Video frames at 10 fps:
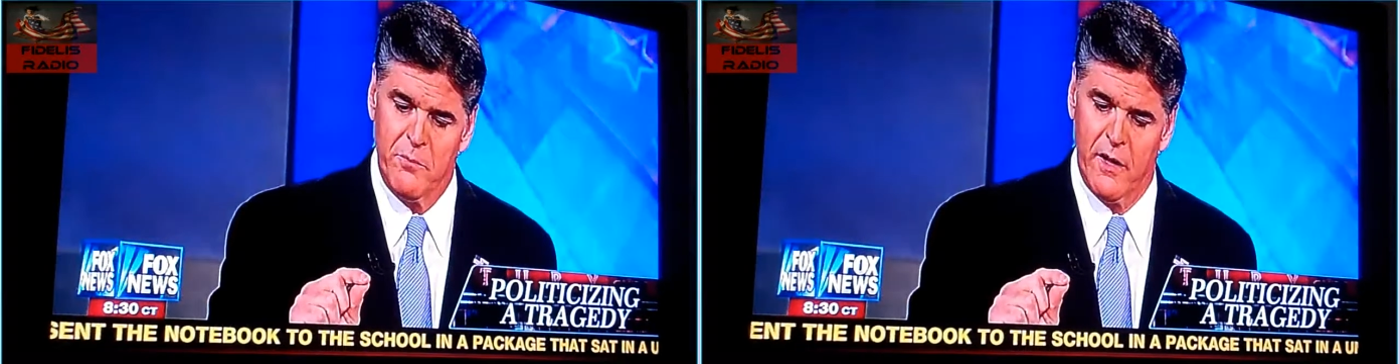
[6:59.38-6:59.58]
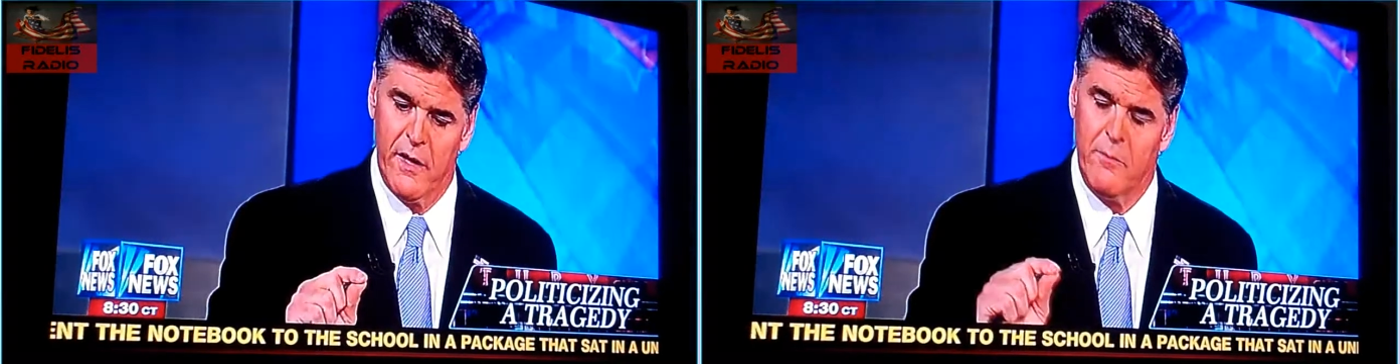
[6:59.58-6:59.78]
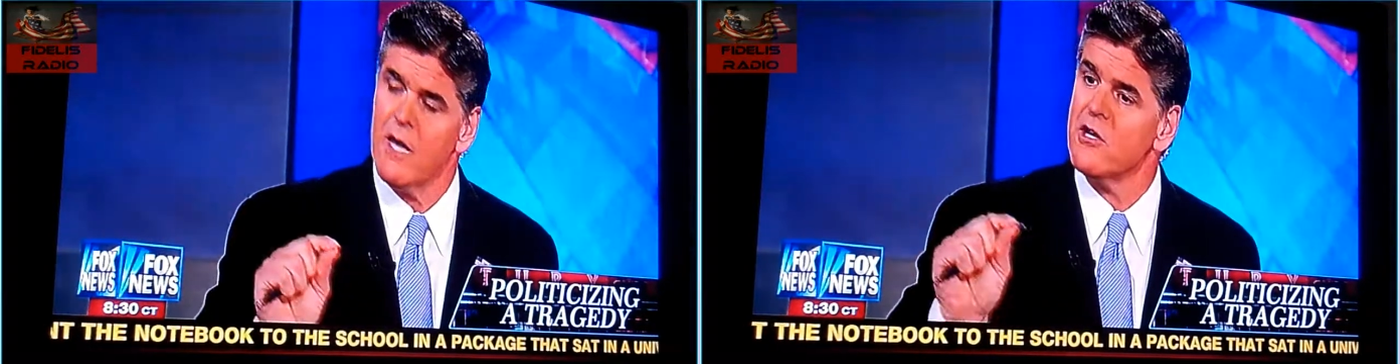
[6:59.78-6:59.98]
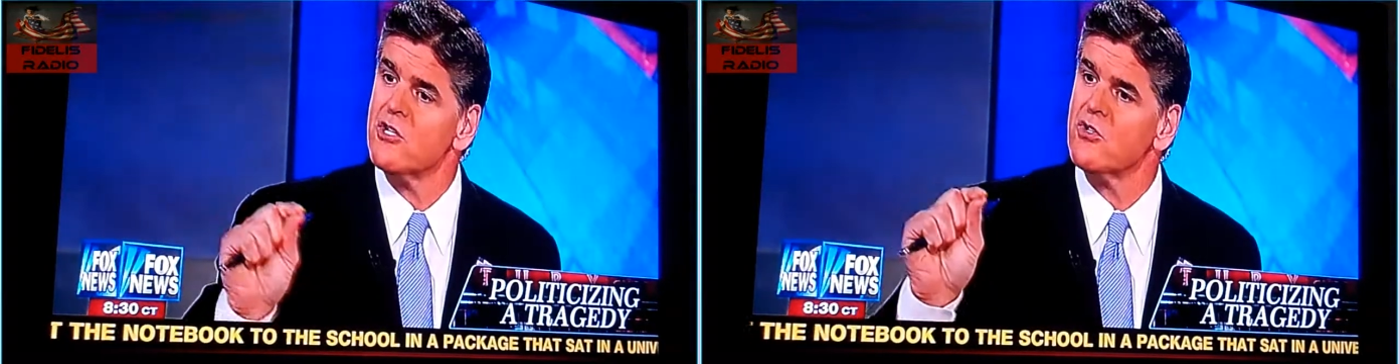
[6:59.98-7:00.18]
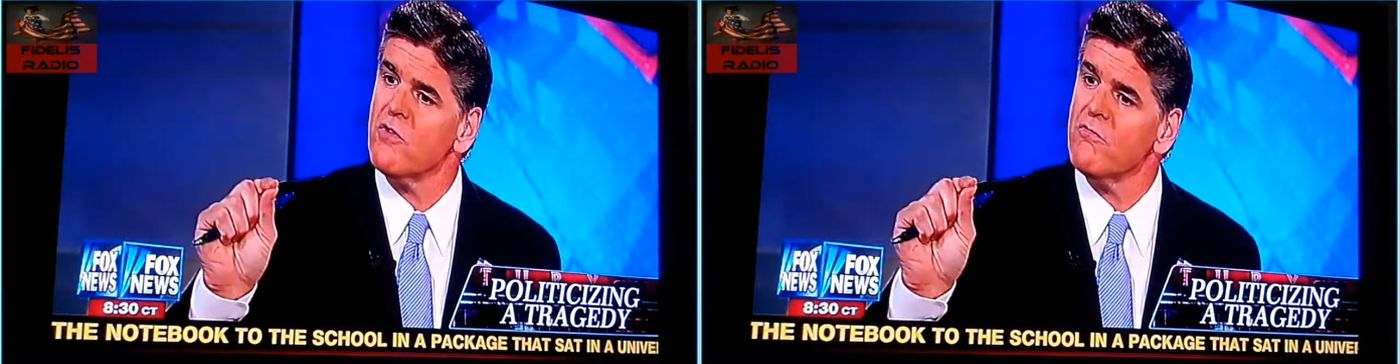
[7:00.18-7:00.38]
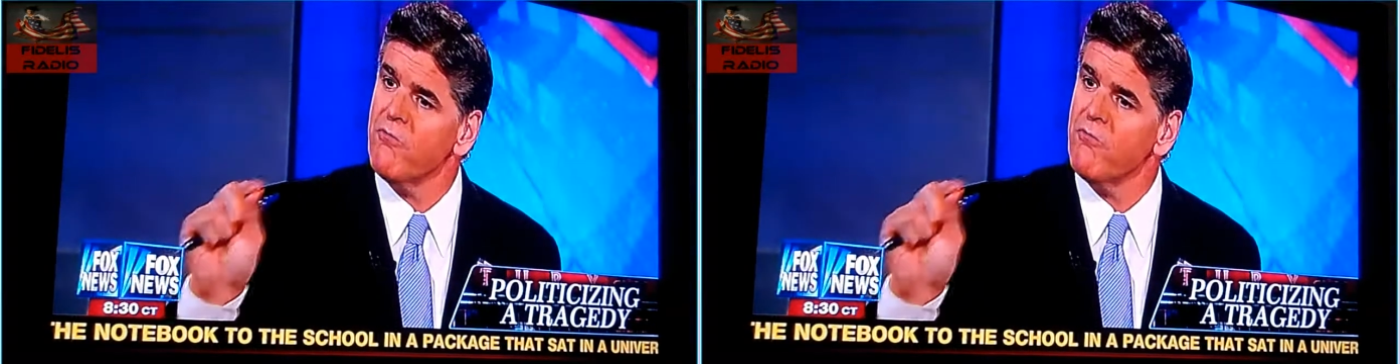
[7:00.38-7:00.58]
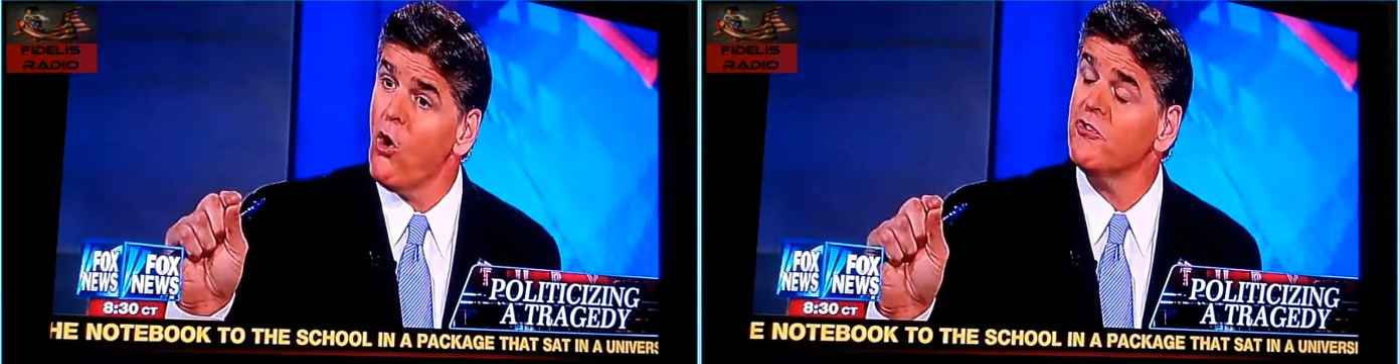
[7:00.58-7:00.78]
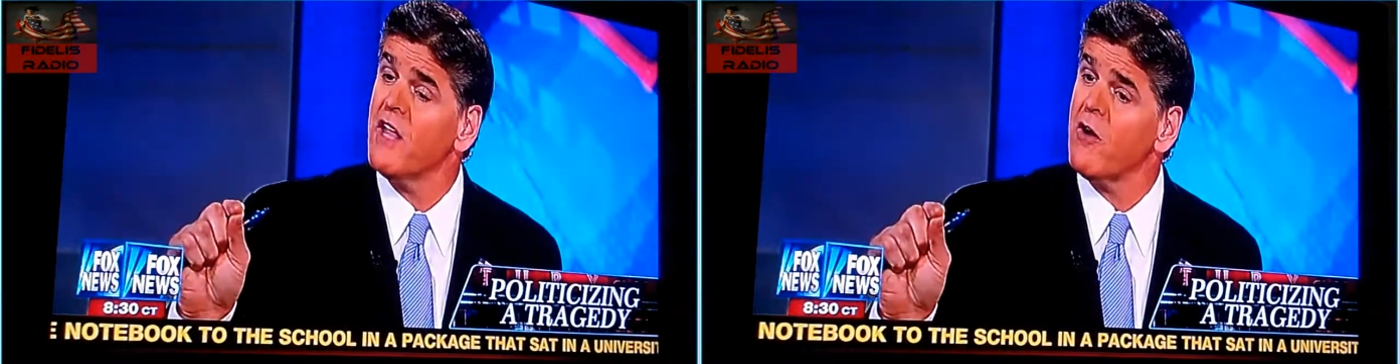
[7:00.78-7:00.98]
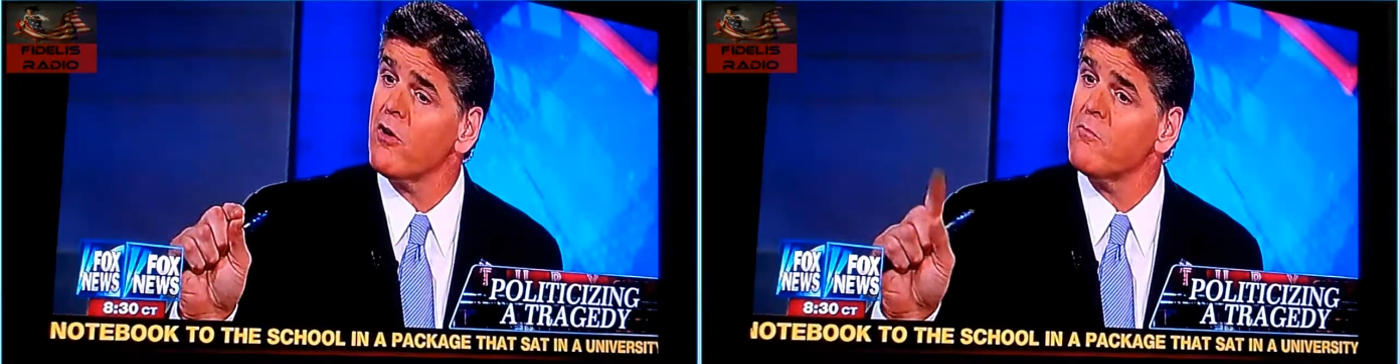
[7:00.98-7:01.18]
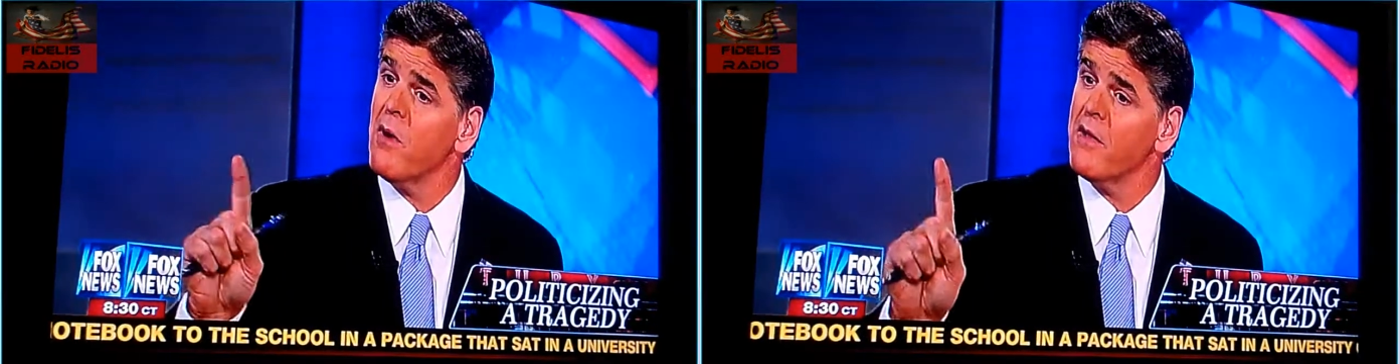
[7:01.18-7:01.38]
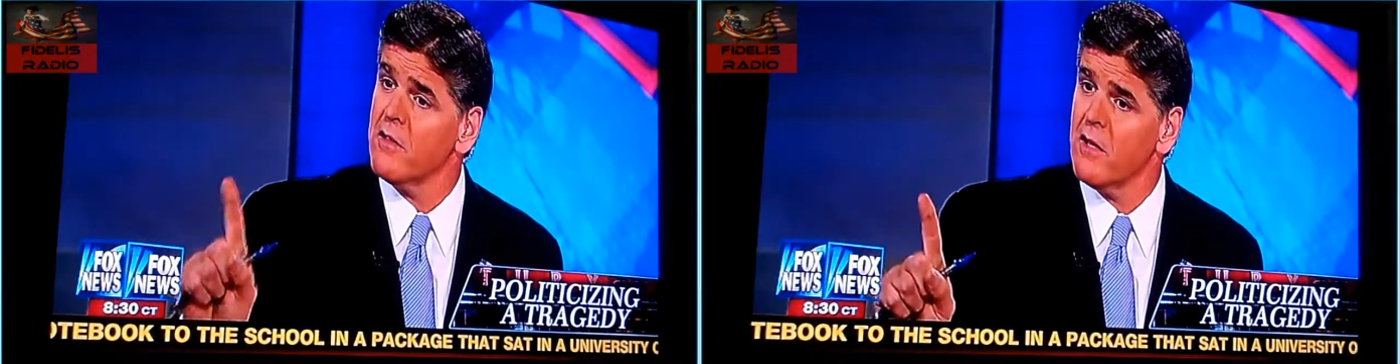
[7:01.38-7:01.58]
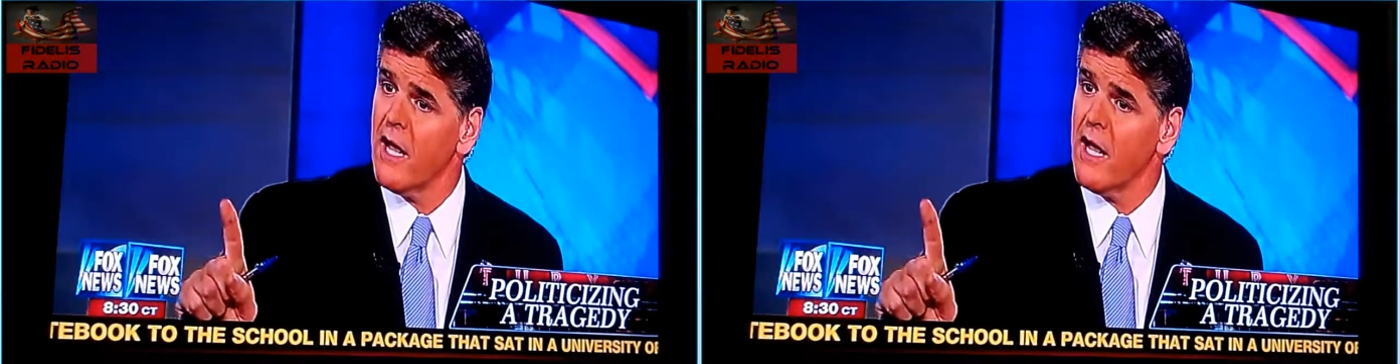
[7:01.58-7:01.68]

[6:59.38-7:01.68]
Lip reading: get blamed, and this is a false narrative by